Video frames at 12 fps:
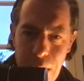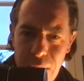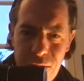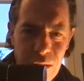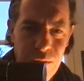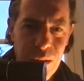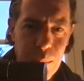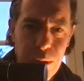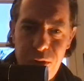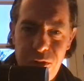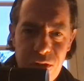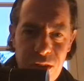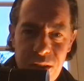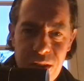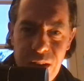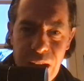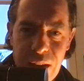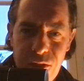I don't think
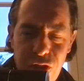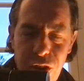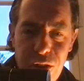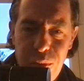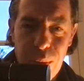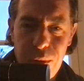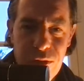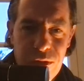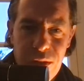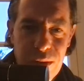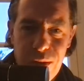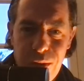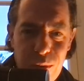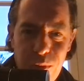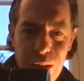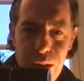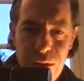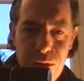King Charles wants to
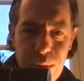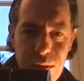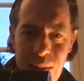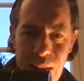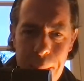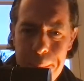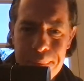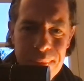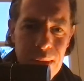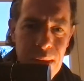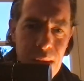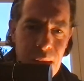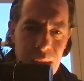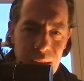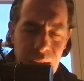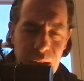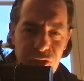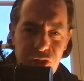convert to Islam.
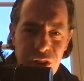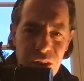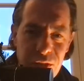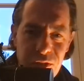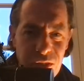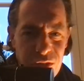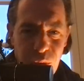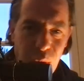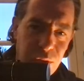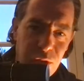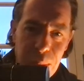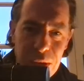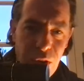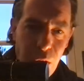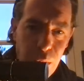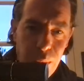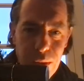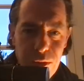King Charles just tries to be
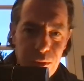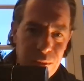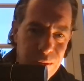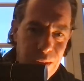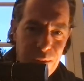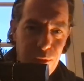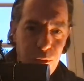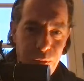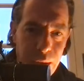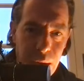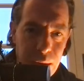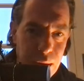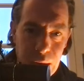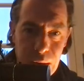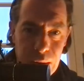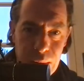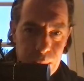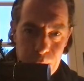tolerant of everything,
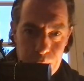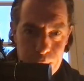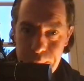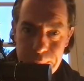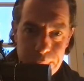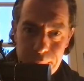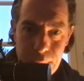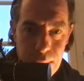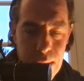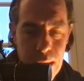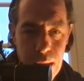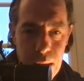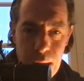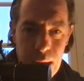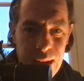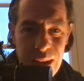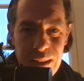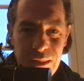and
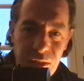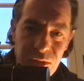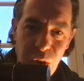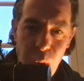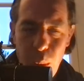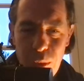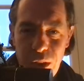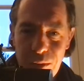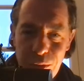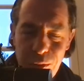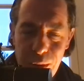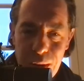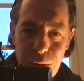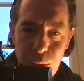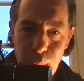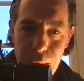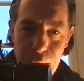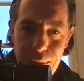he doesn't always have a very good
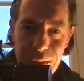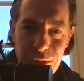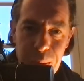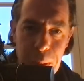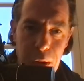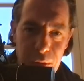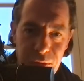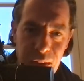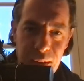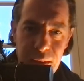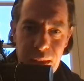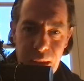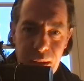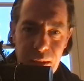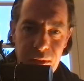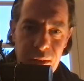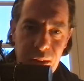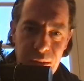way of expressing
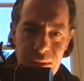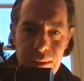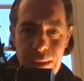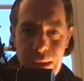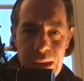things, and it's